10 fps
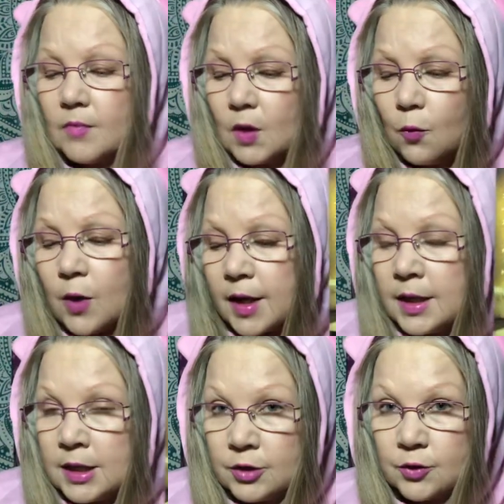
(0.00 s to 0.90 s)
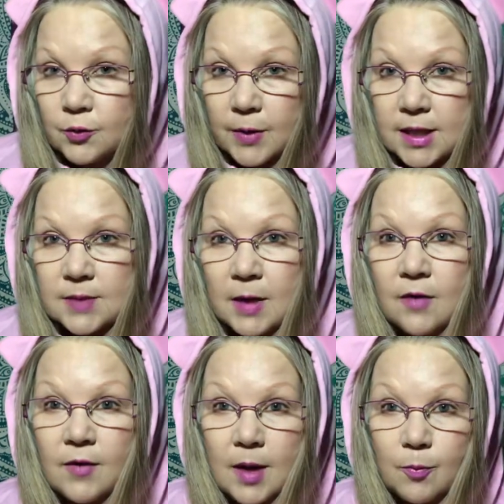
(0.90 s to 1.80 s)
what can I do to raise my
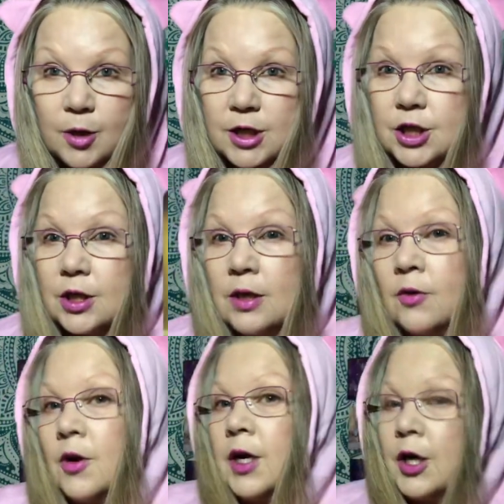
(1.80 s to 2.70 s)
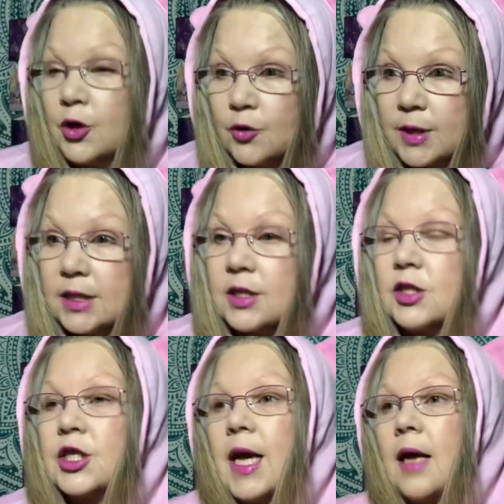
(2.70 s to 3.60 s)
vibration or increase the
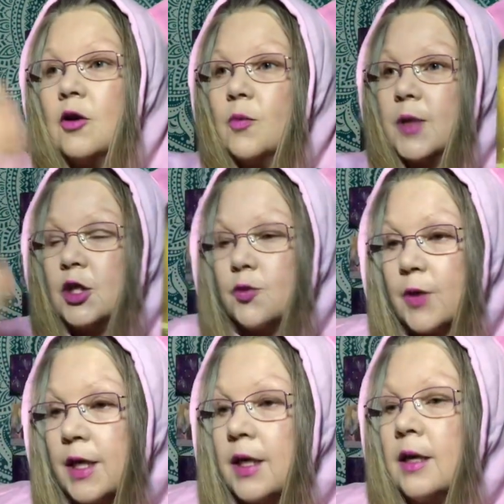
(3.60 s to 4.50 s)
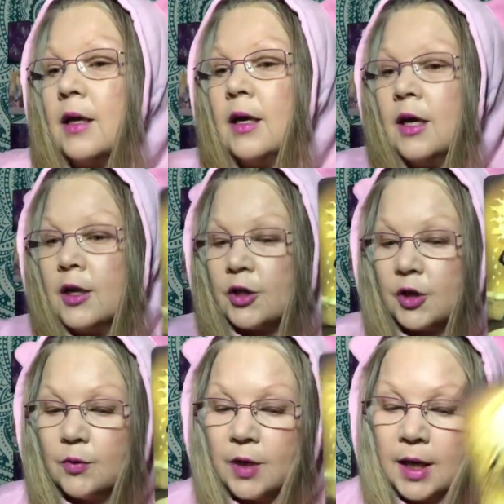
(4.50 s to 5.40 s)
channel between
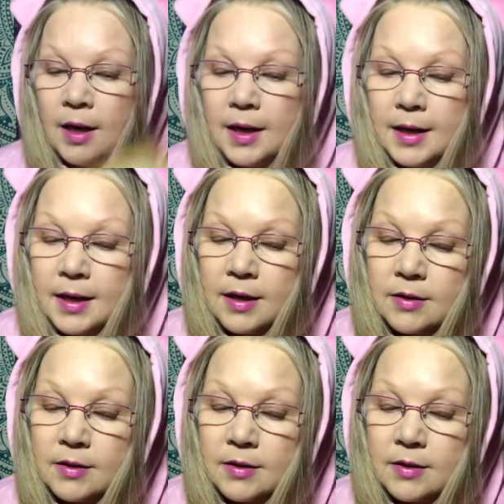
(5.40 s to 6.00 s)
you and I?